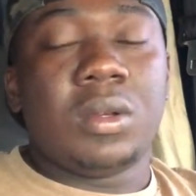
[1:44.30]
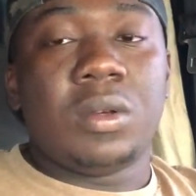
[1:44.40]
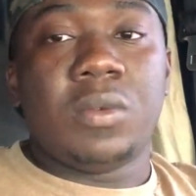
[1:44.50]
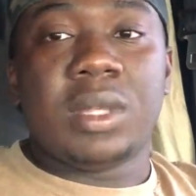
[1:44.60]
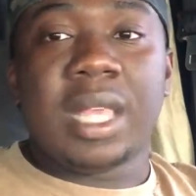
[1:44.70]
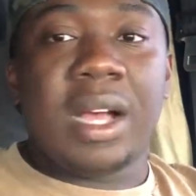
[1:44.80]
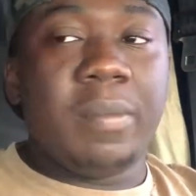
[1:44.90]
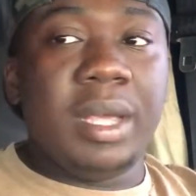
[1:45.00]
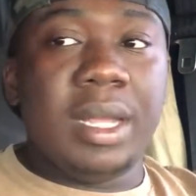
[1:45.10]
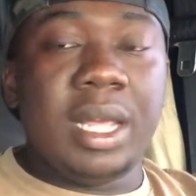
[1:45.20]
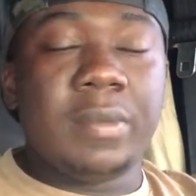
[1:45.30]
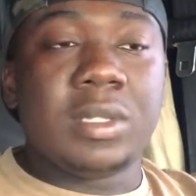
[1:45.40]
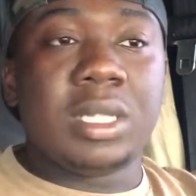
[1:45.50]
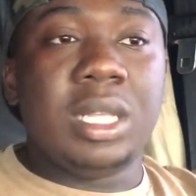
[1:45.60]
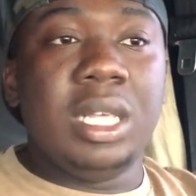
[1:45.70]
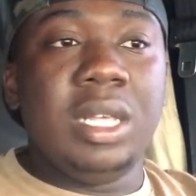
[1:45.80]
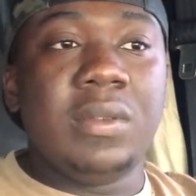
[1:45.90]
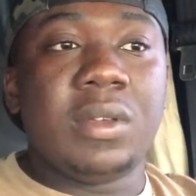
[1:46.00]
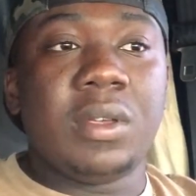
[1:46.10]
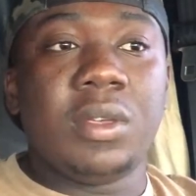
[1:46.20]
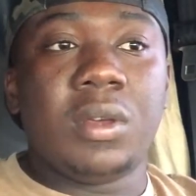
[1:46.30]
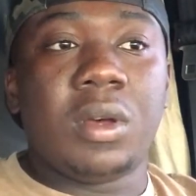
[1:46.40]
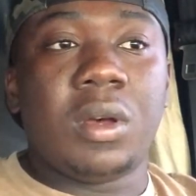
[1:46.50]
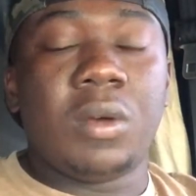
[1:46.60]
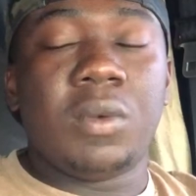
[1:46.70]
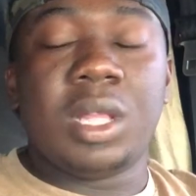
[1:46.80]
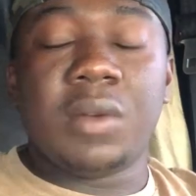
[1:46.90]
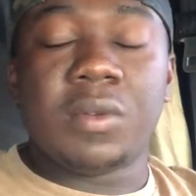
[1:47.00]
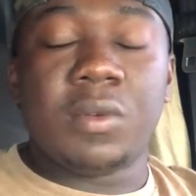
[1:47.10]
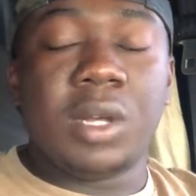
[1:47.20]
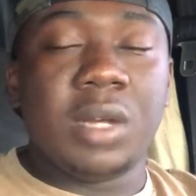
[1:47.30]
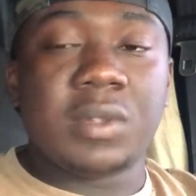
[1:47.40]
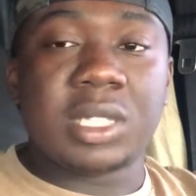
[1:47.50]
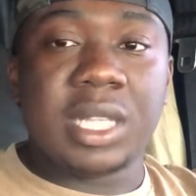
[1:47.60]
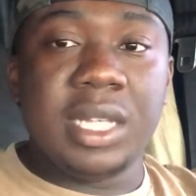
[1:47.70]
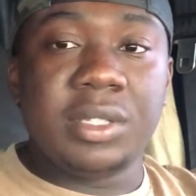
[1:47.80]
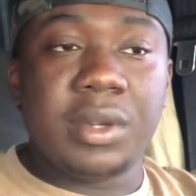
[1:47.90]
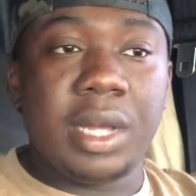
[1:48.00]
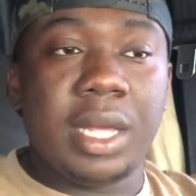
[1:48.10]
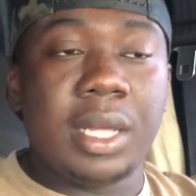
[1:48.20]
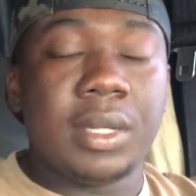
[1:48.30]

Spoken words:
without being able to leave the whatever state you're in.